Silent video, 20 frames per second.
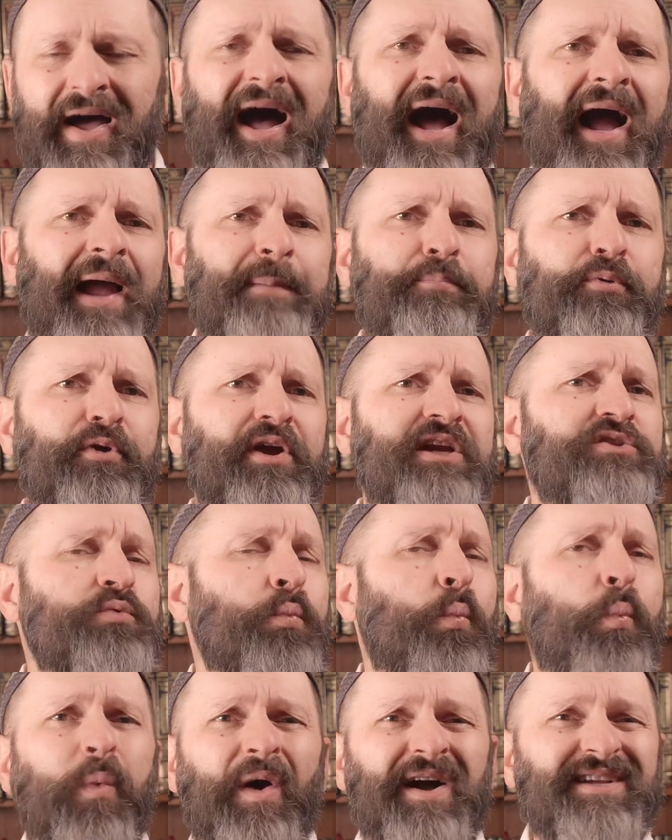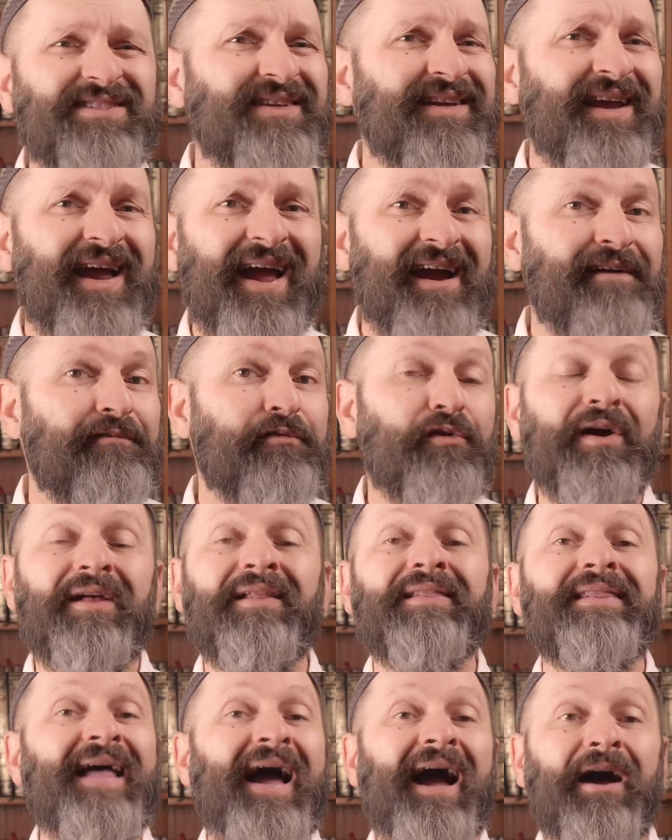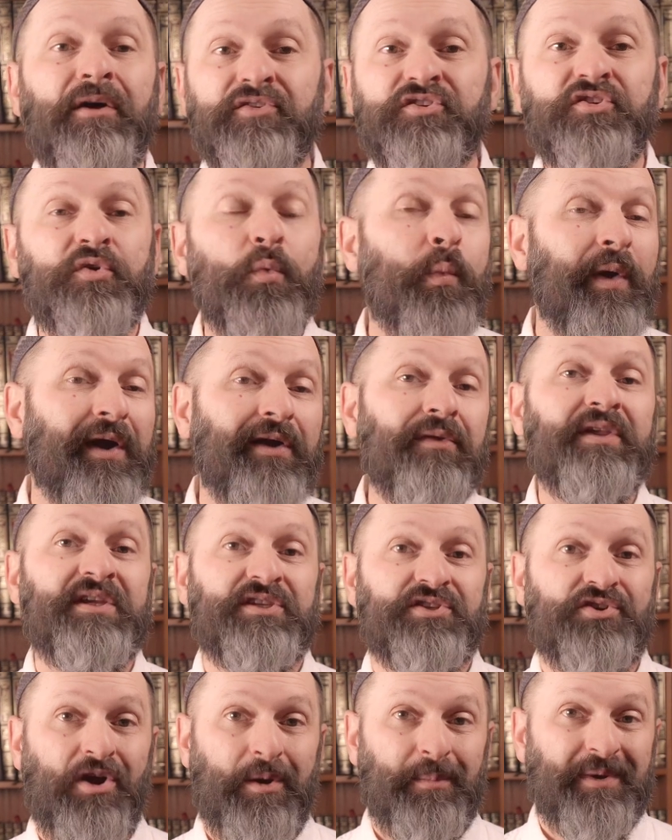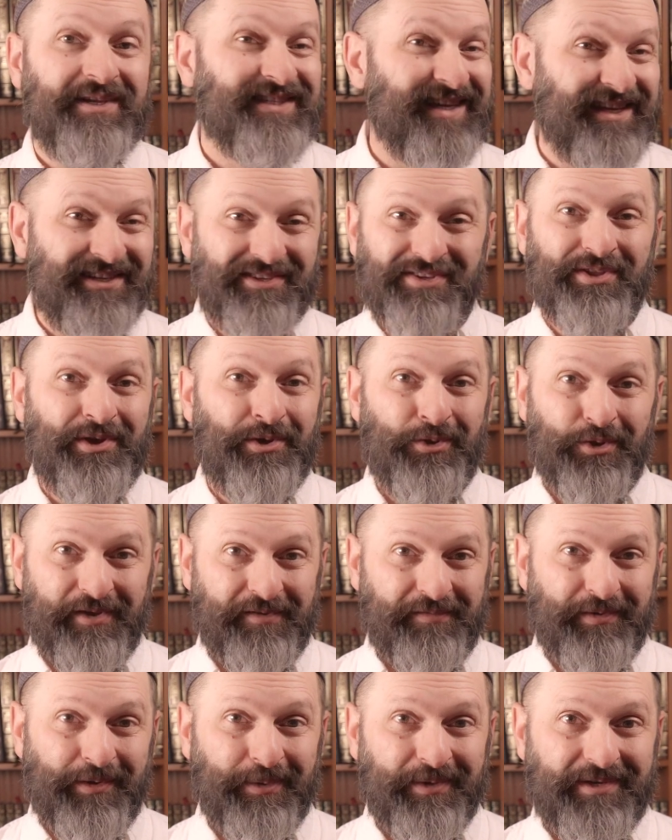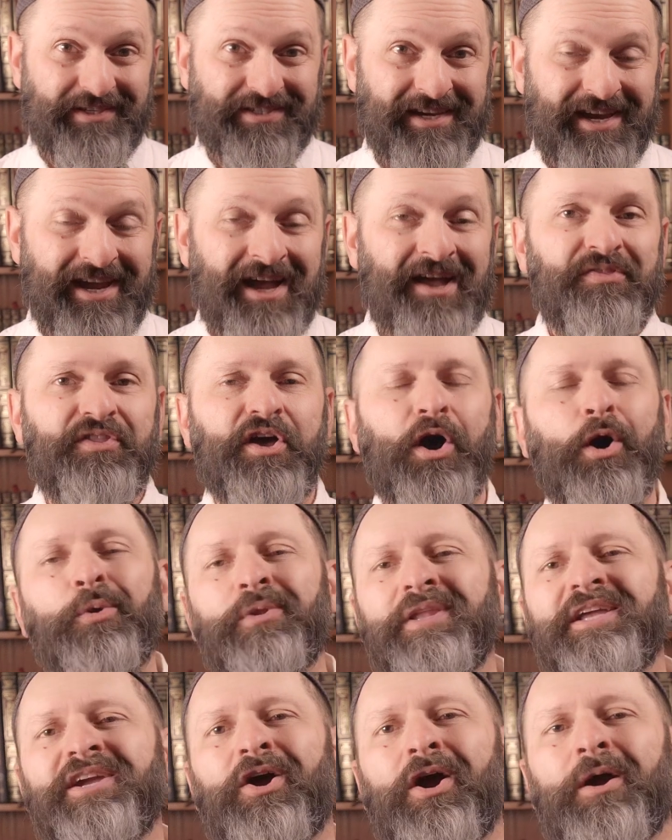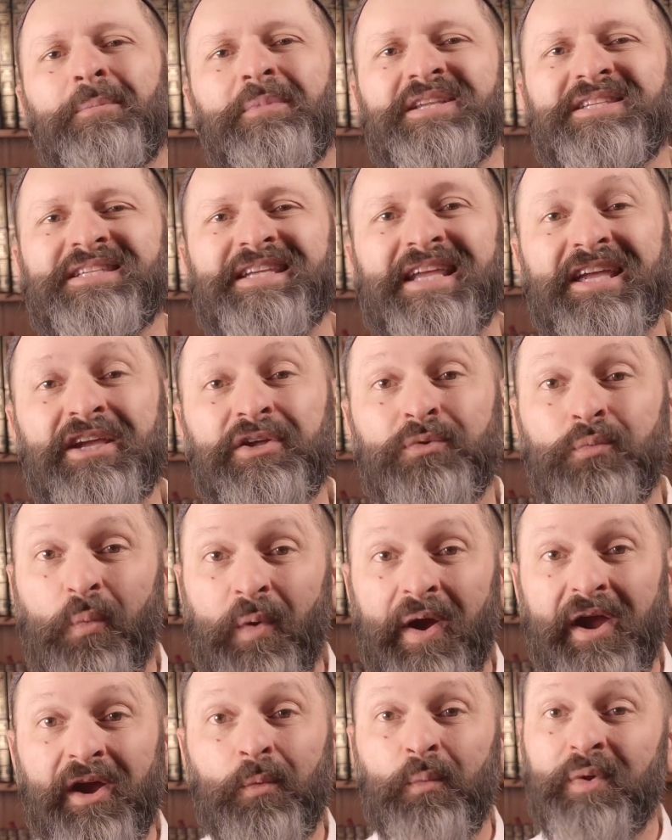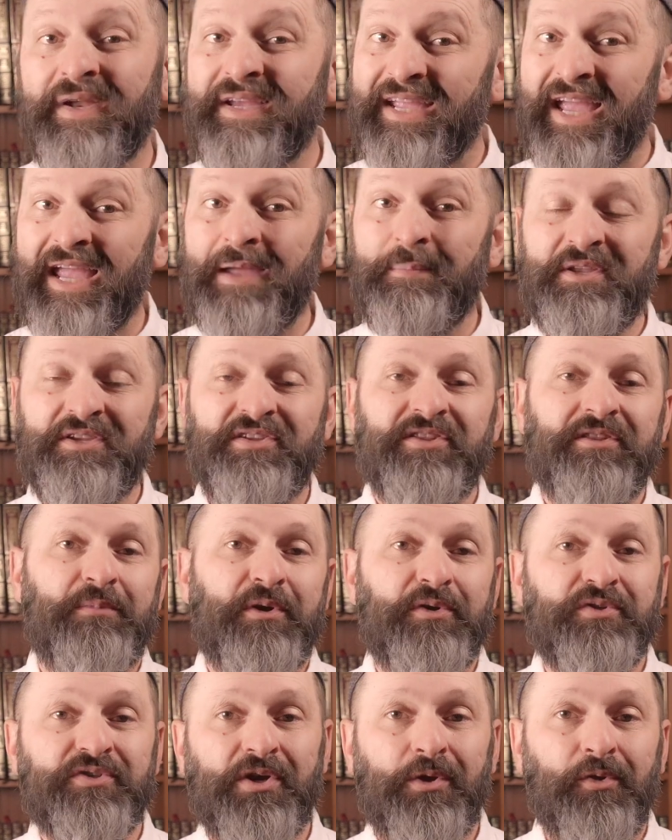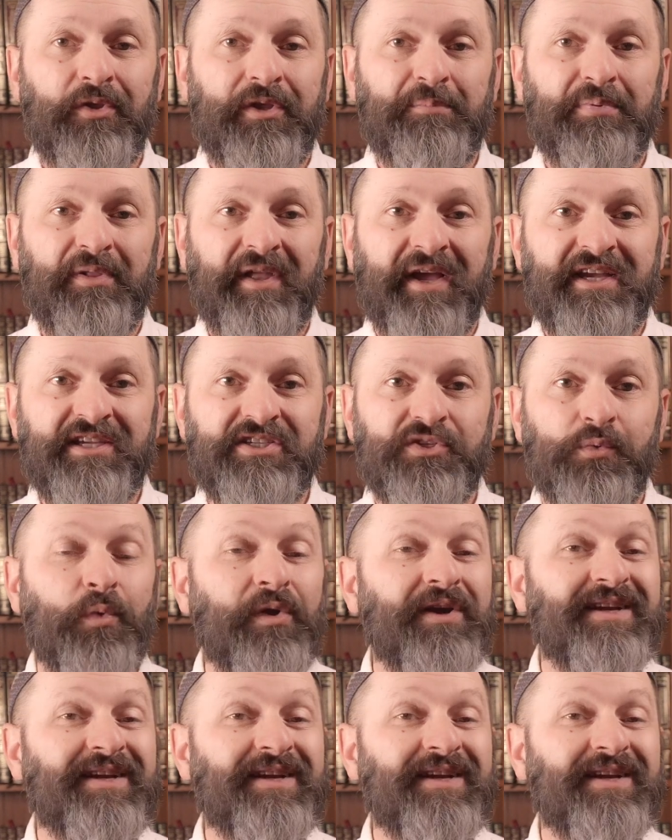high priest wasn't ever allowed to wear these garments into the Holy of Holies. The only garments he could wear when he came into the most holy place were